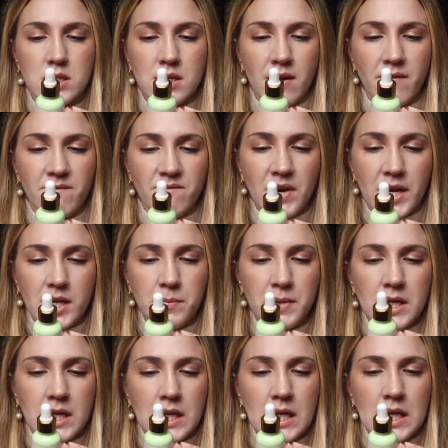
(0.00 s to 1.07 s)
It's got
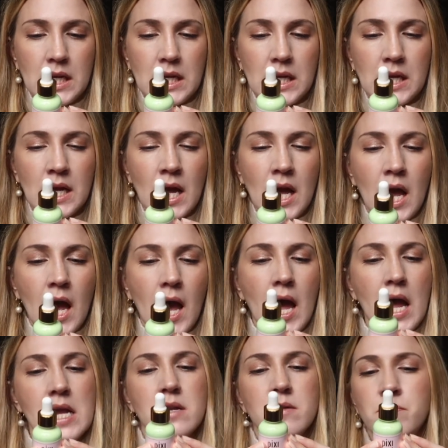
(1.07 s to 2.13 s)
vitamin E
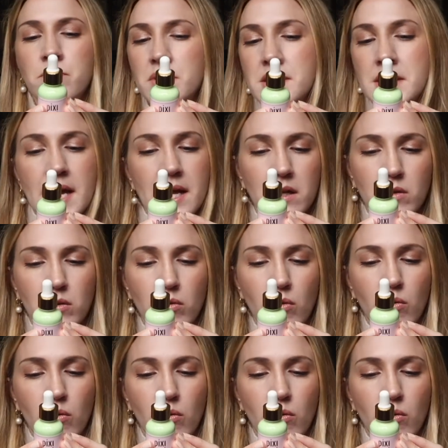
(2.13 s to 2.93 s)
and botanical